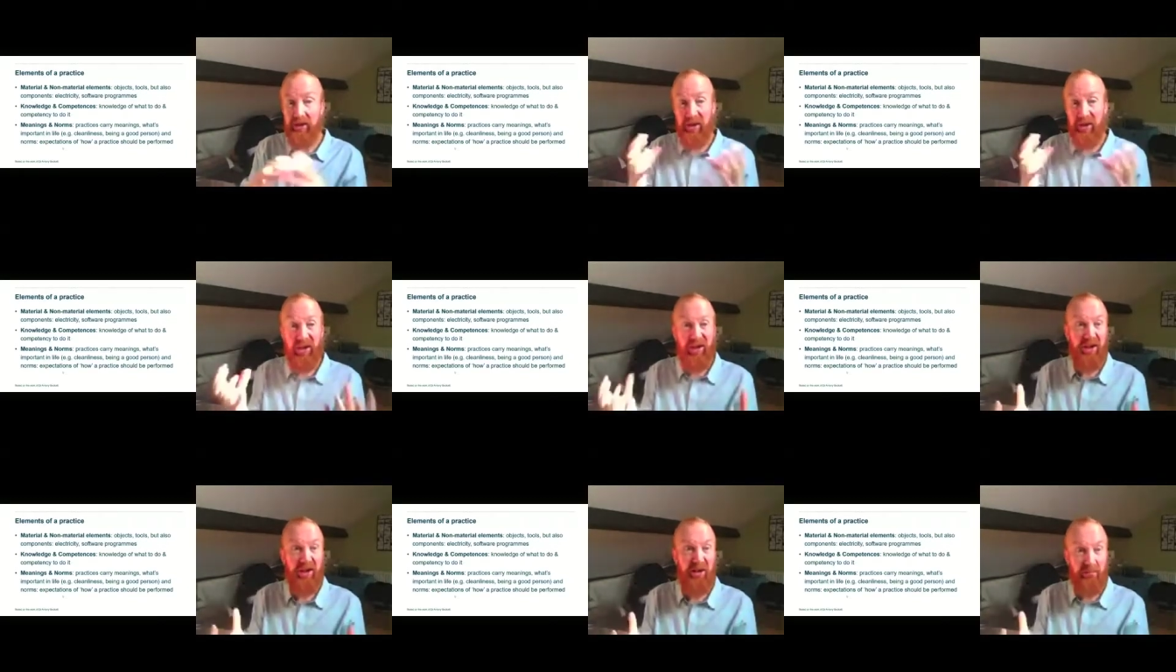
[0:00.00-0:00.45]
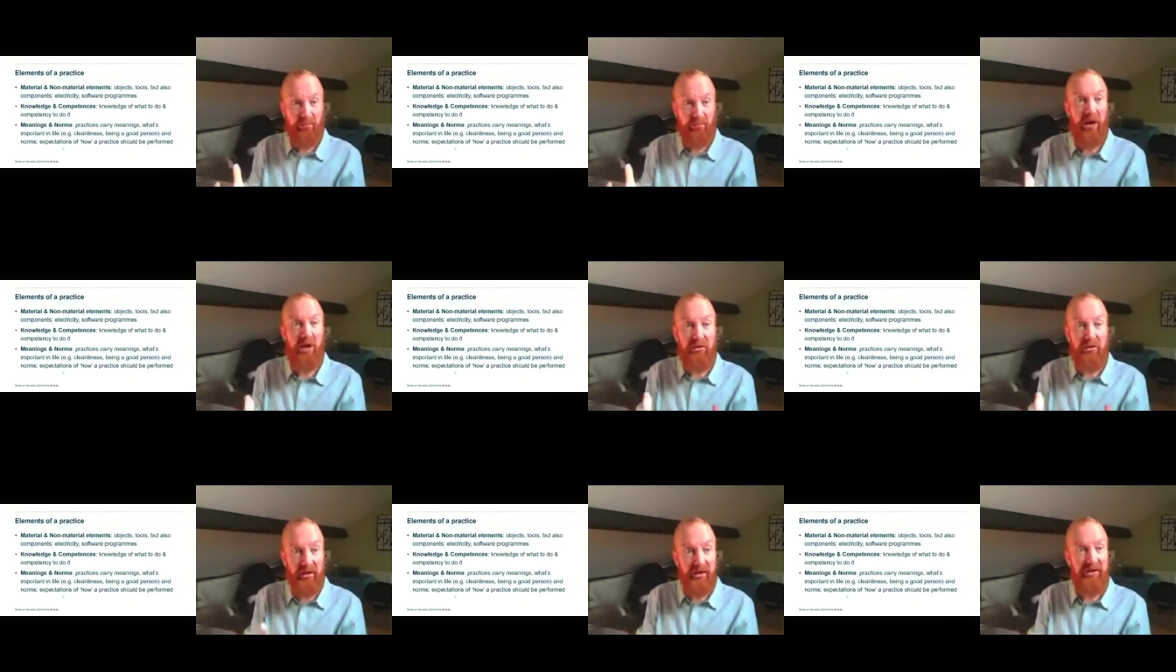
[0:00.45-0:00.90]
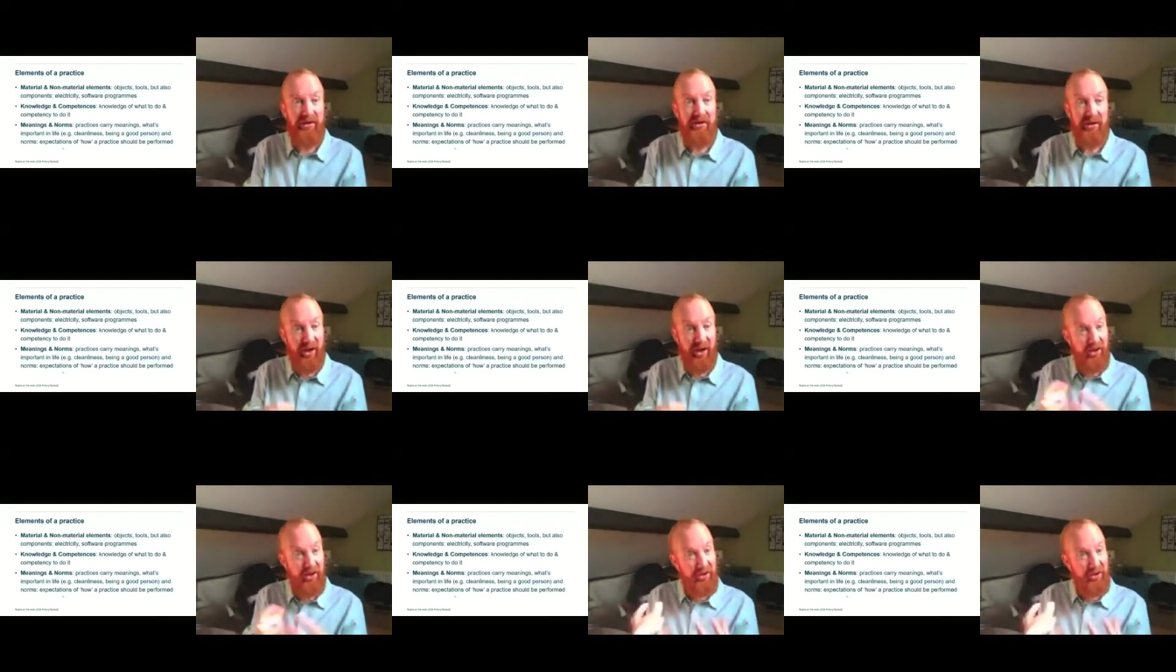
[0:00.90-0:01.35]
kind of components
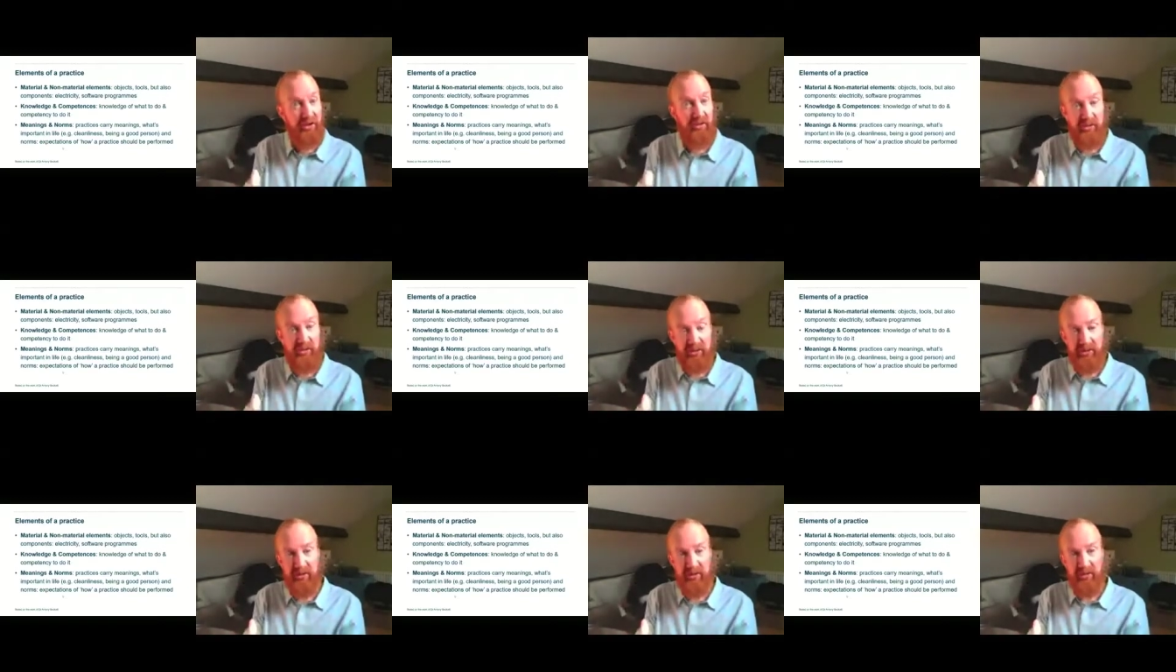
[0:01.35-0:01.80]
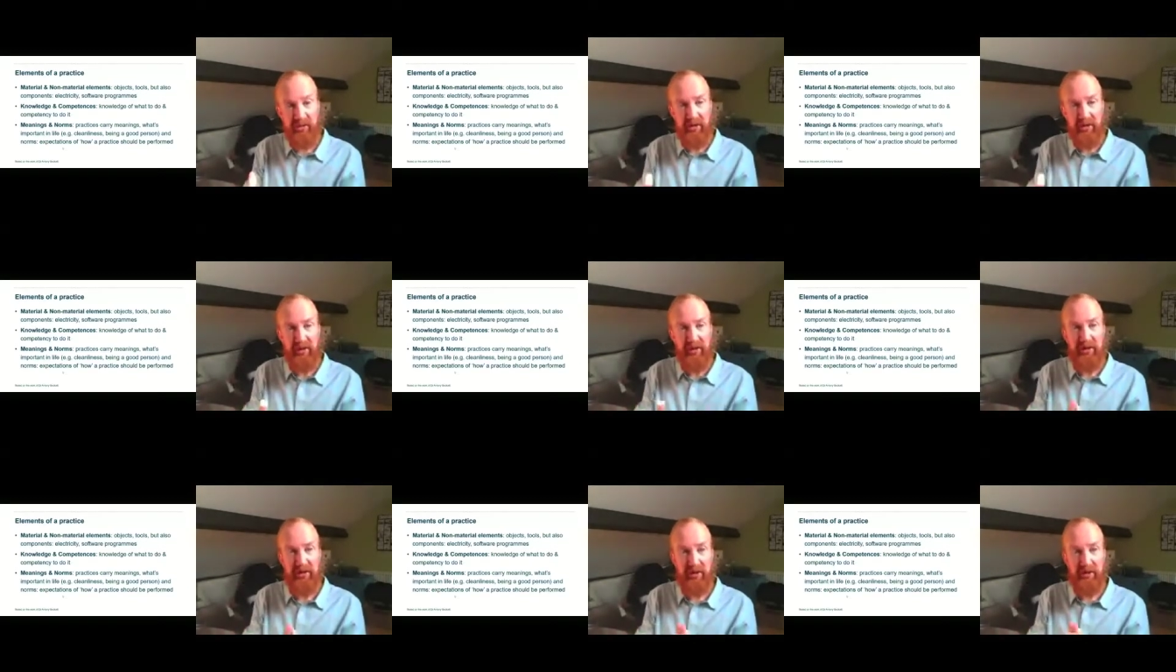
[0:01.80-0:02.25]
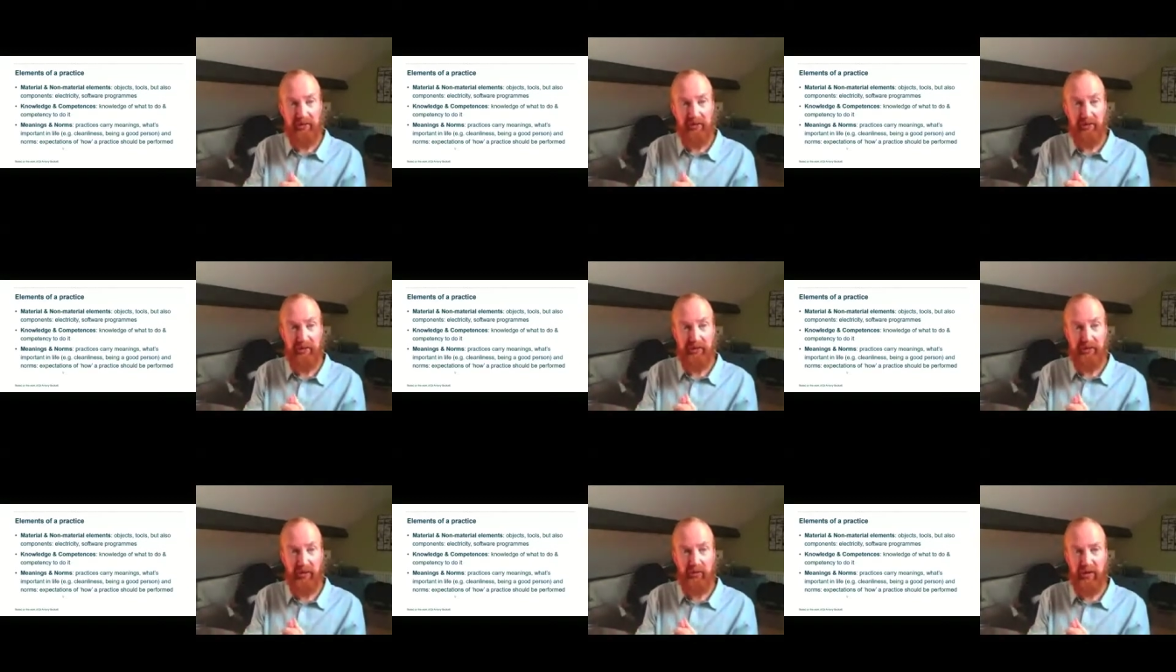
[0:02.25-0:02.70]
that are used to
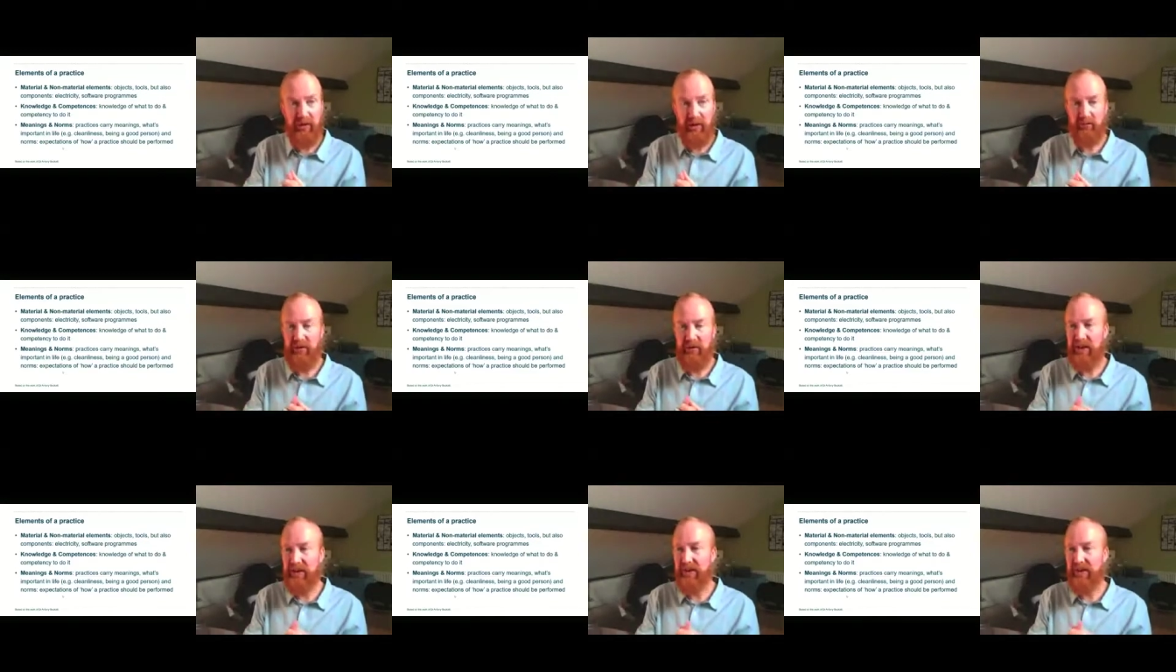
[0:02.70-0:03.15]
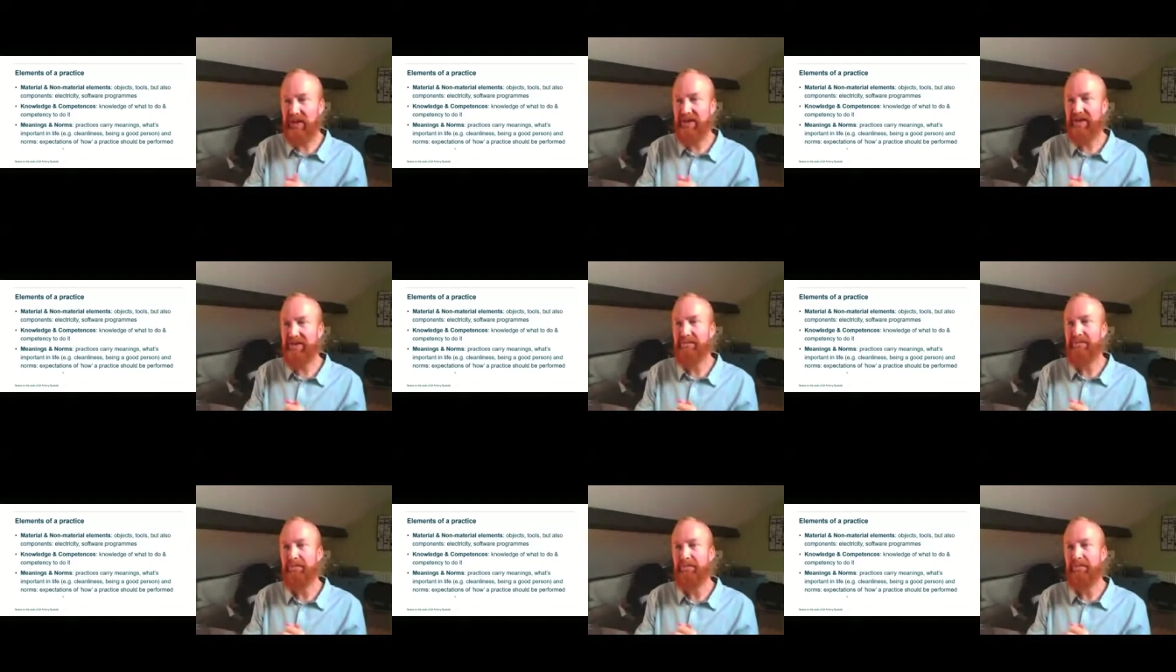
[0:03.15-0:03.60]
fulfill that practice.